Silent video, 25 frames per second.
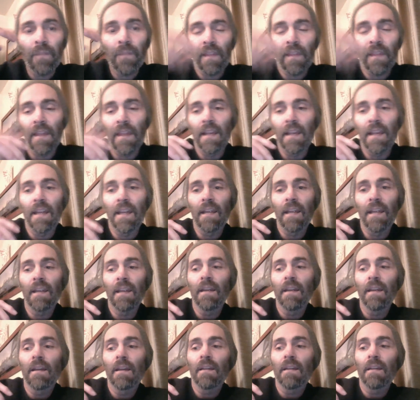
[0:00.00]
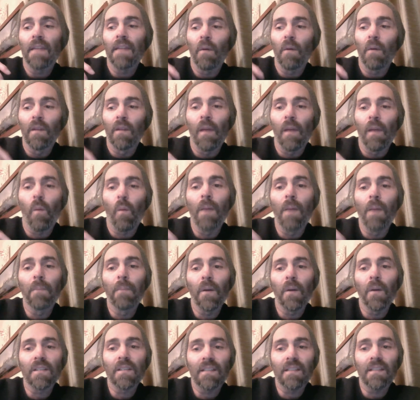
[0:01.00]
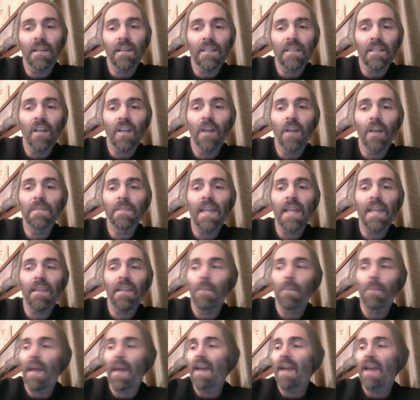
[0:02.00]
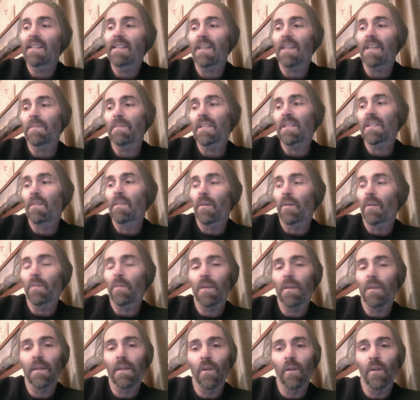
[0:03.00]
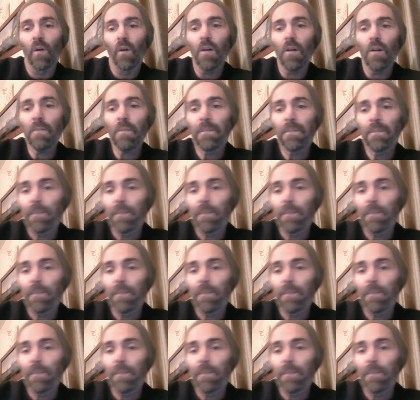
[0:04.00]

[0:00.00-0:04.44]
they will let one person at a time take the bags up to the bottom of the door.